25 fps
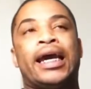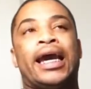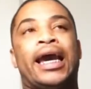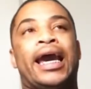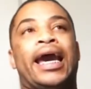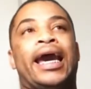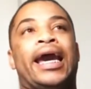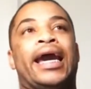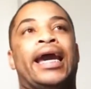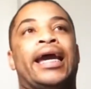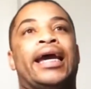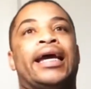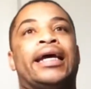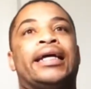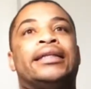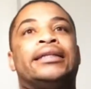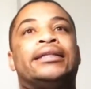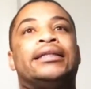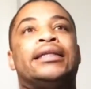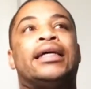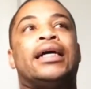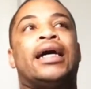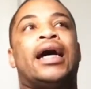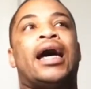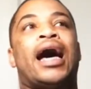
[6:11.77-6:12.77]
And
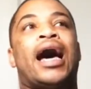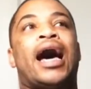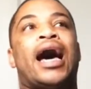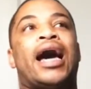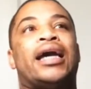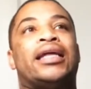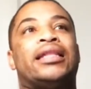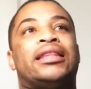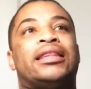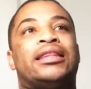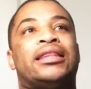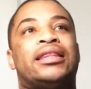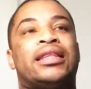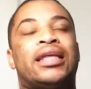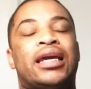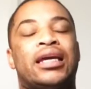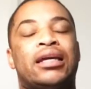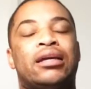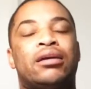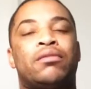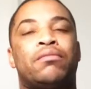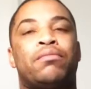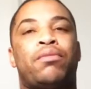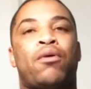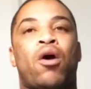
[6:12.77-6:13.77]
I
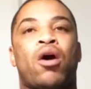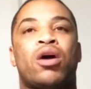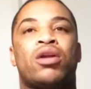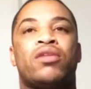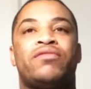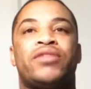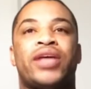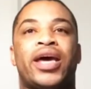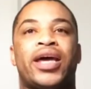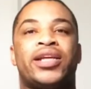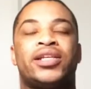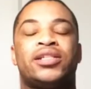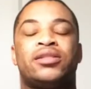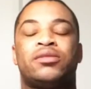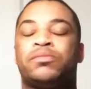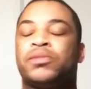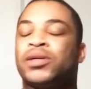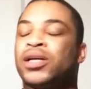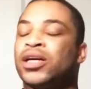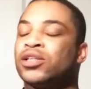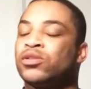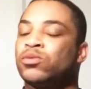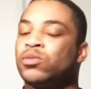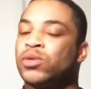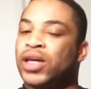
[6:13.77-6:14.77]
think part of that is
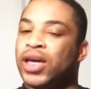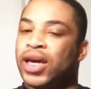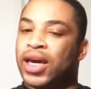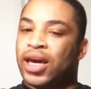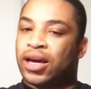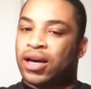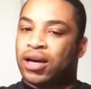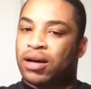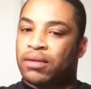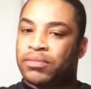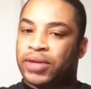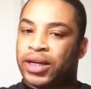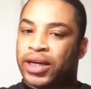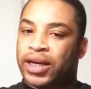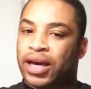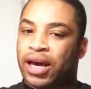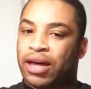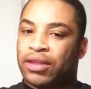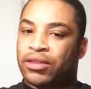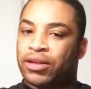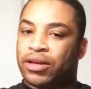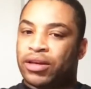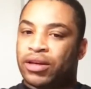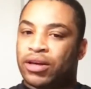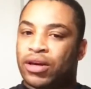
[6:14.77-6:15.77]
because we can't come
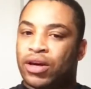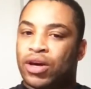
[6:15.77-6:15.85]
together.